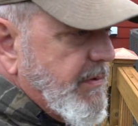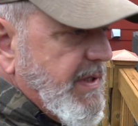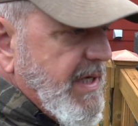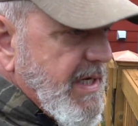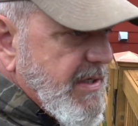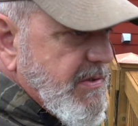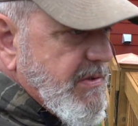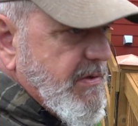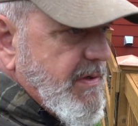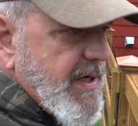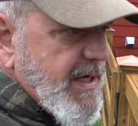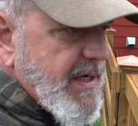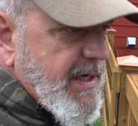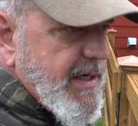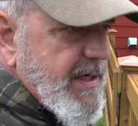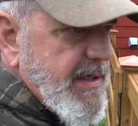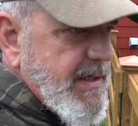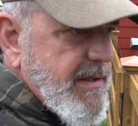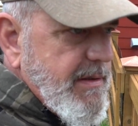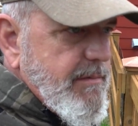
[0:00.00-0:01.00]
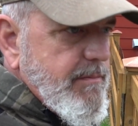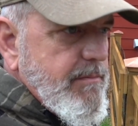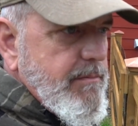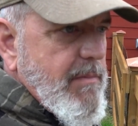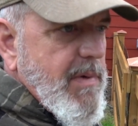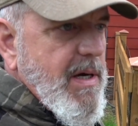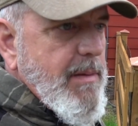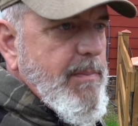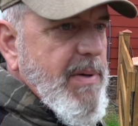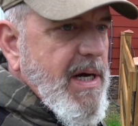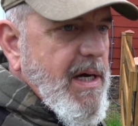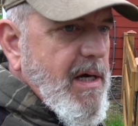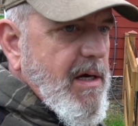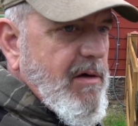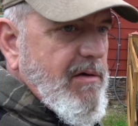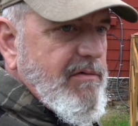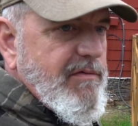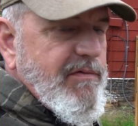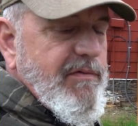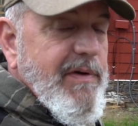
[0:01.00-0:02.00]
yesterday, my
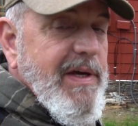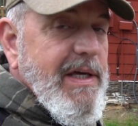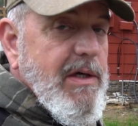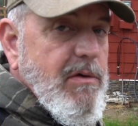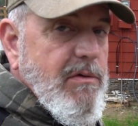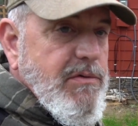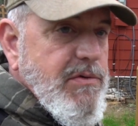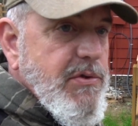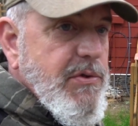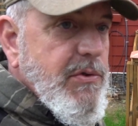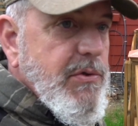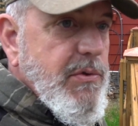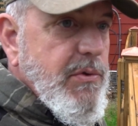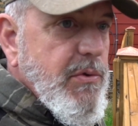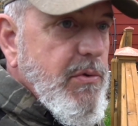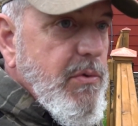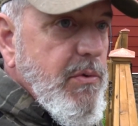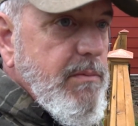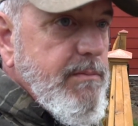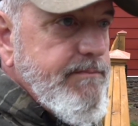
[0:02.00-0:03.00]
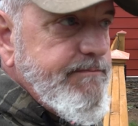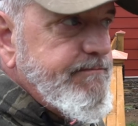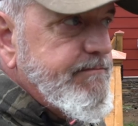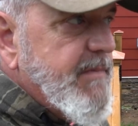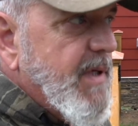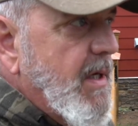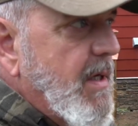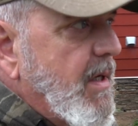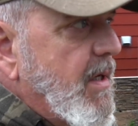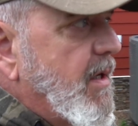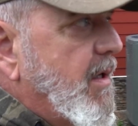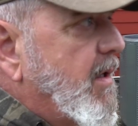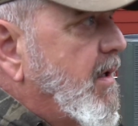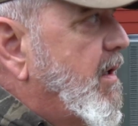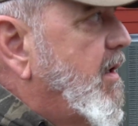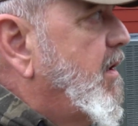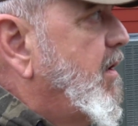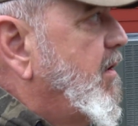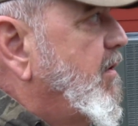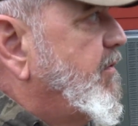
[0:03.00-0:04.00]
pile failed to
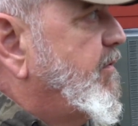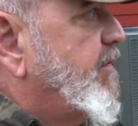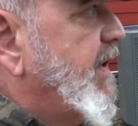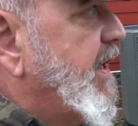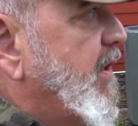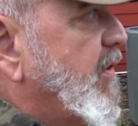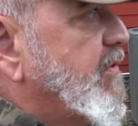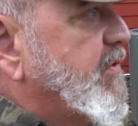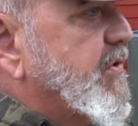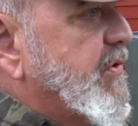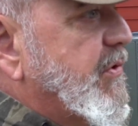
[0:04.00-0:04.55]
failed